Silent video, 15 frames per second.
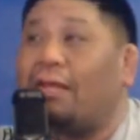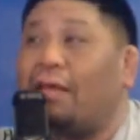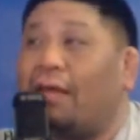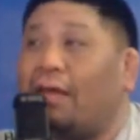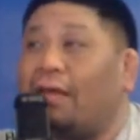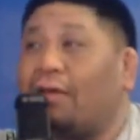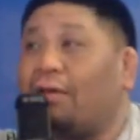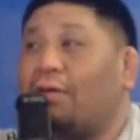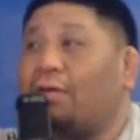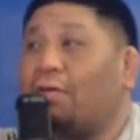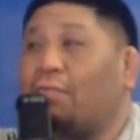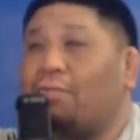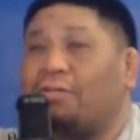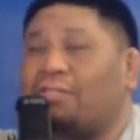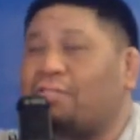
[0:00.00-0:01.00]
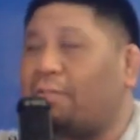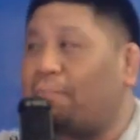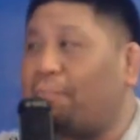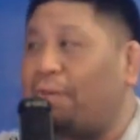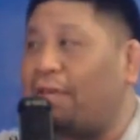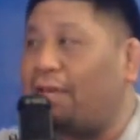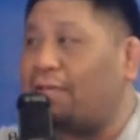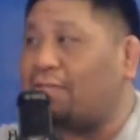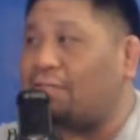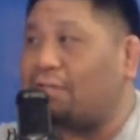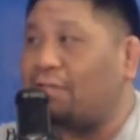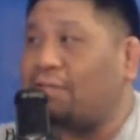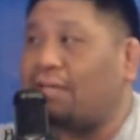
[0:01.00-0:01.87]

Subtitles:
cake, which is a beast.